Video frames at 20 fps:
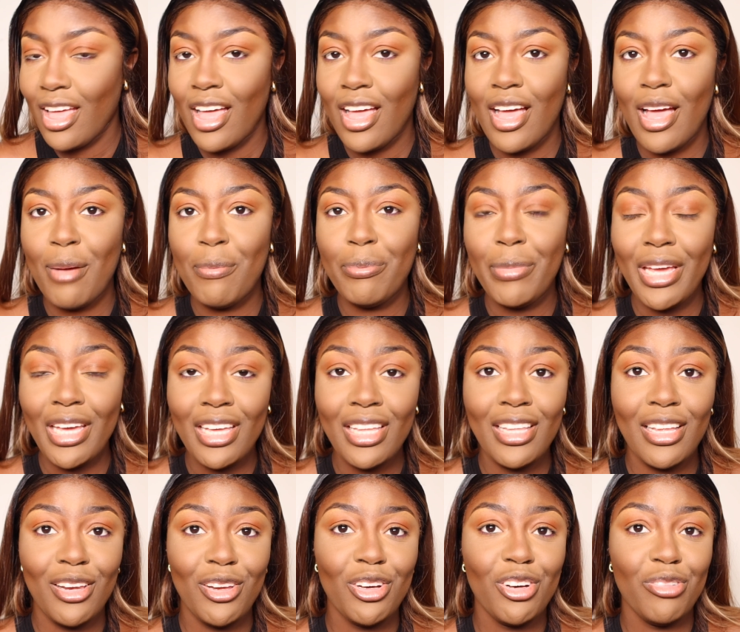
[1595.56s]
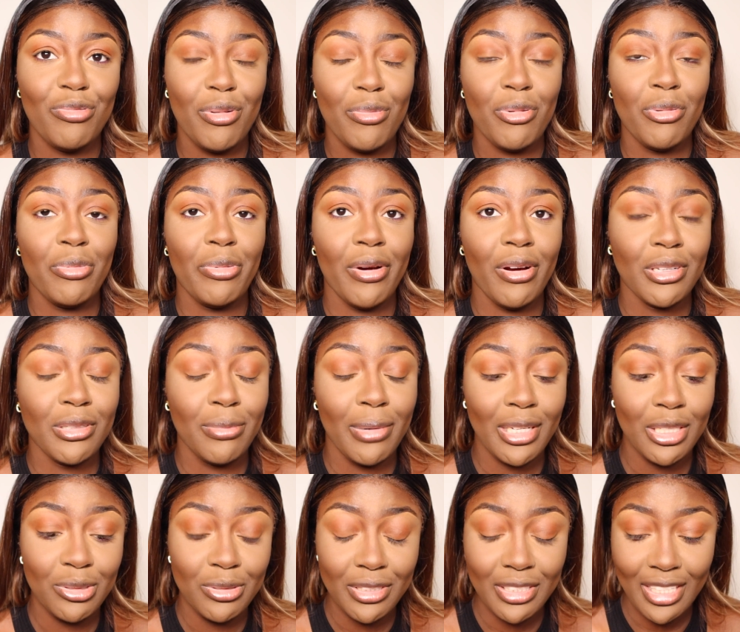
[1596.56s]
I'm making a lot of people proud by
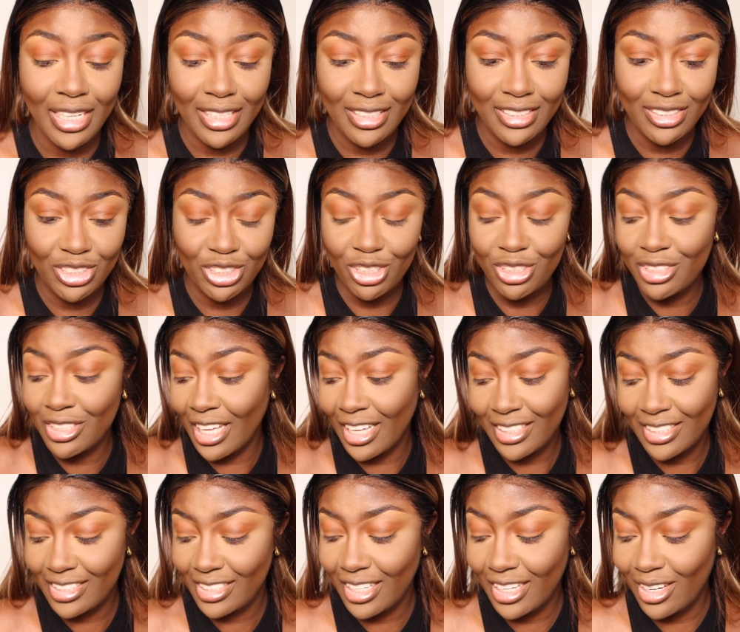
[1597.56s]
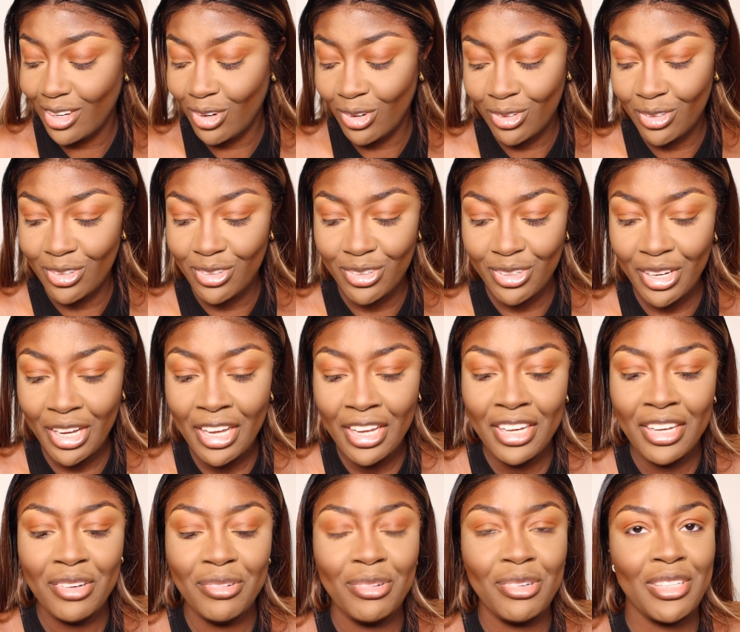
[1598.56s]
doing that, just that alone.
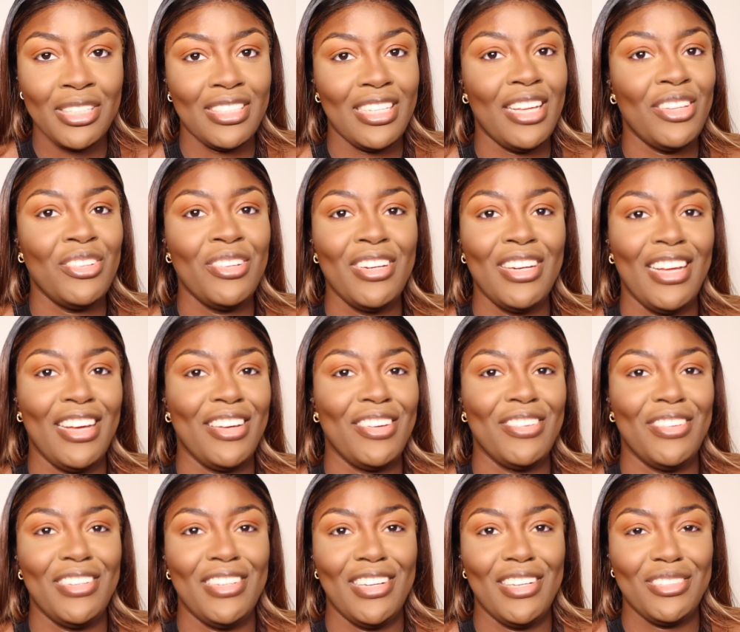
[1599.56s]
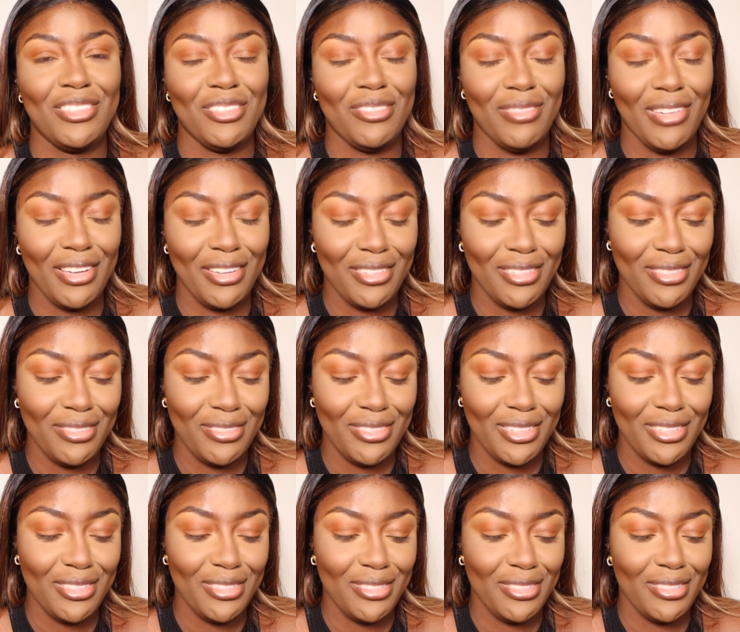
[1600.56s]
Because I don't like going out of my
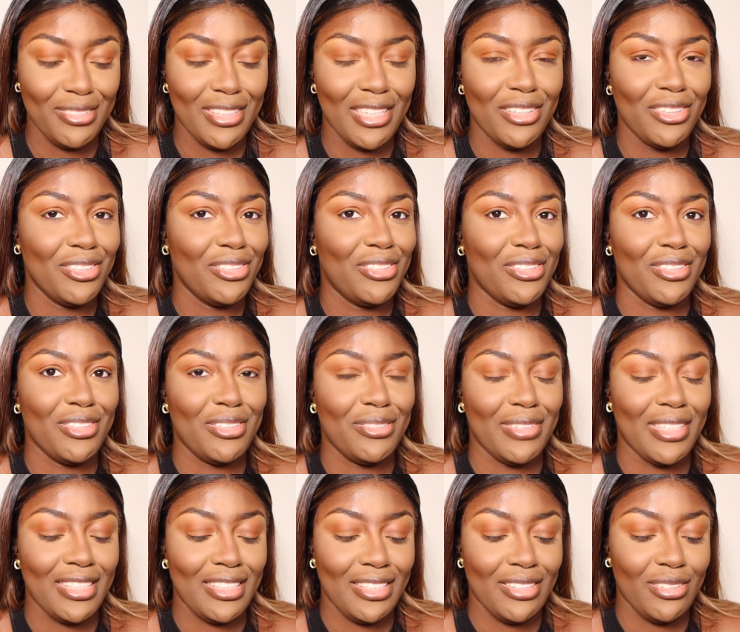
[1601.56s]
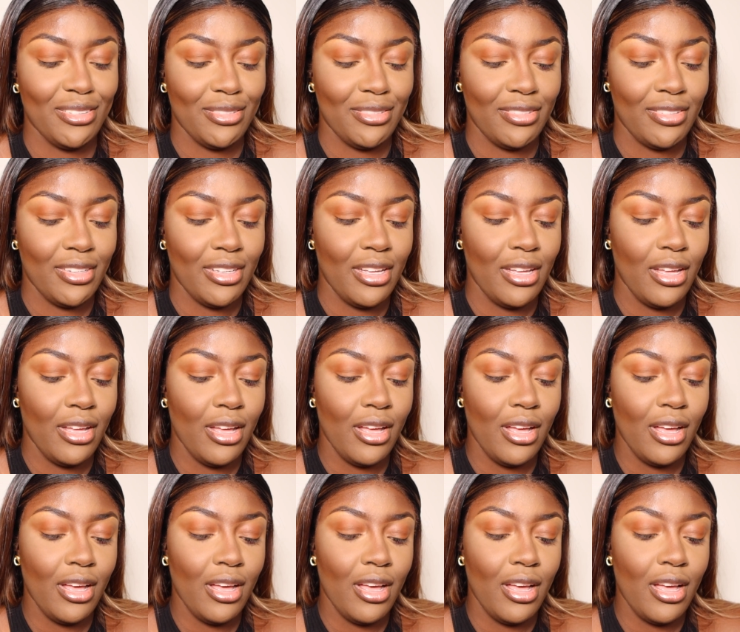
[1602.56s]
comfort zone. I don't trust myself.
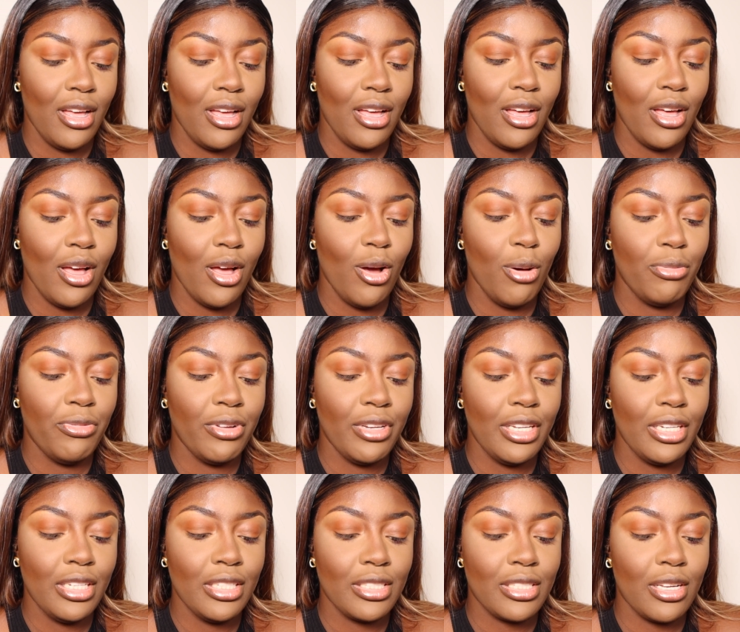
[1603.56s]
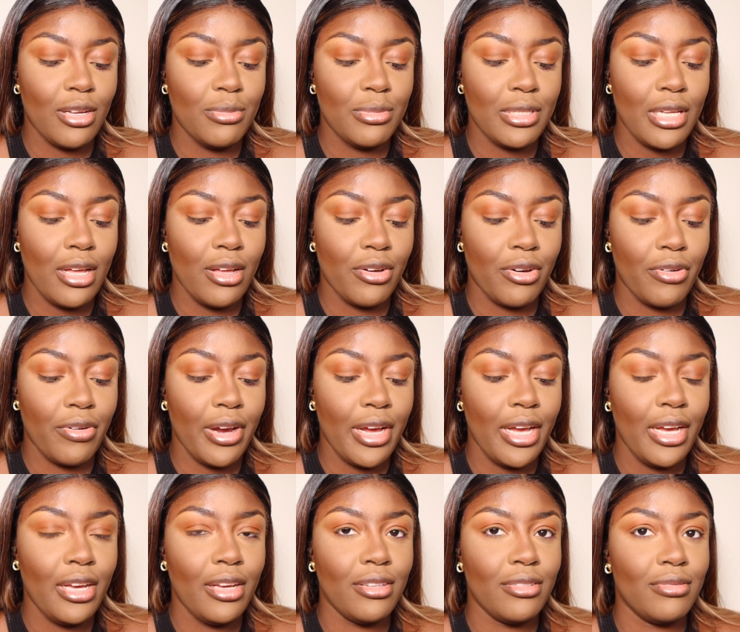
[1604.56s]
Hopefully this comes out
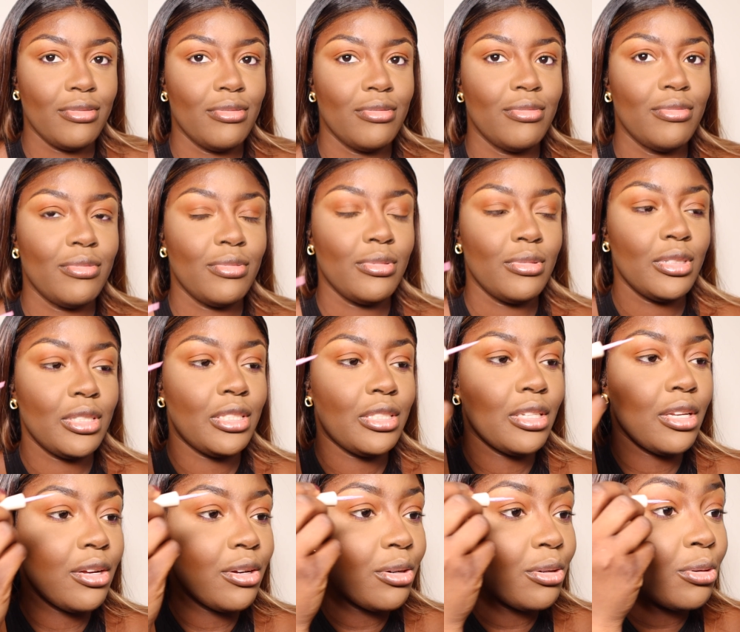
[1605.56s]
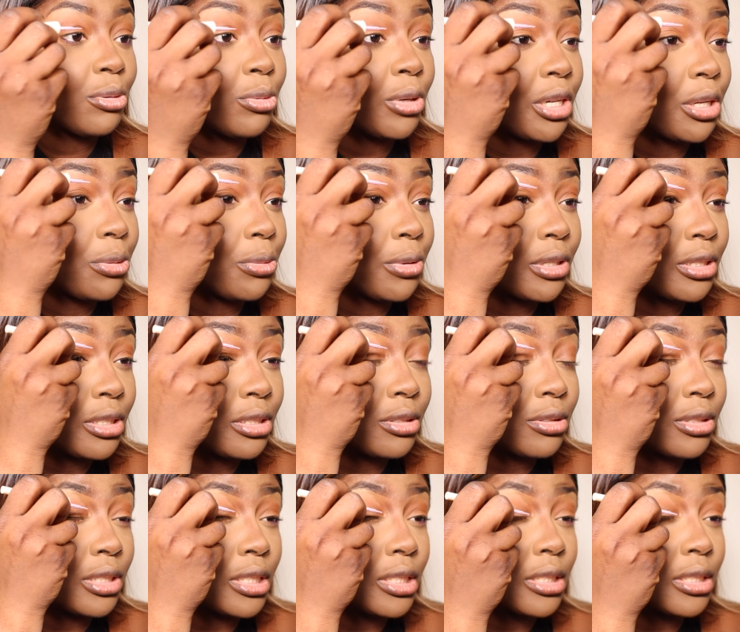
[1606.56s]
great. So what you want to do
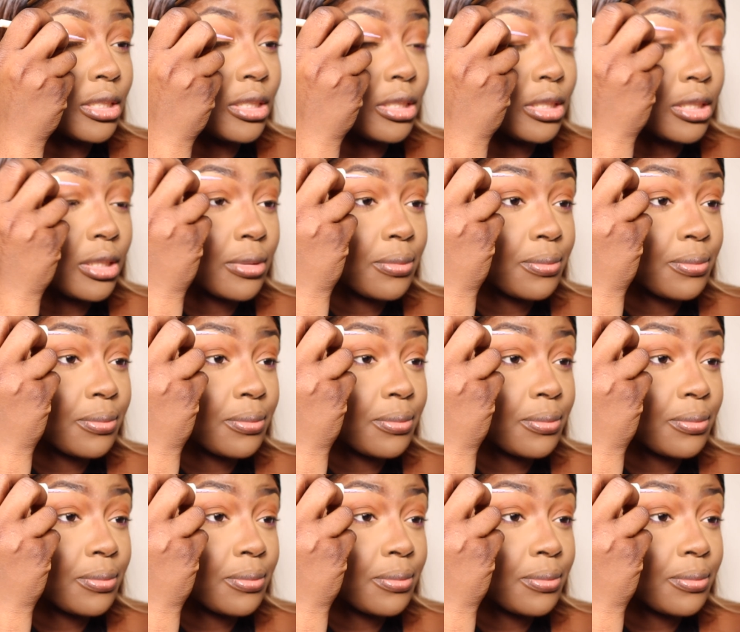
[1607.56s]
is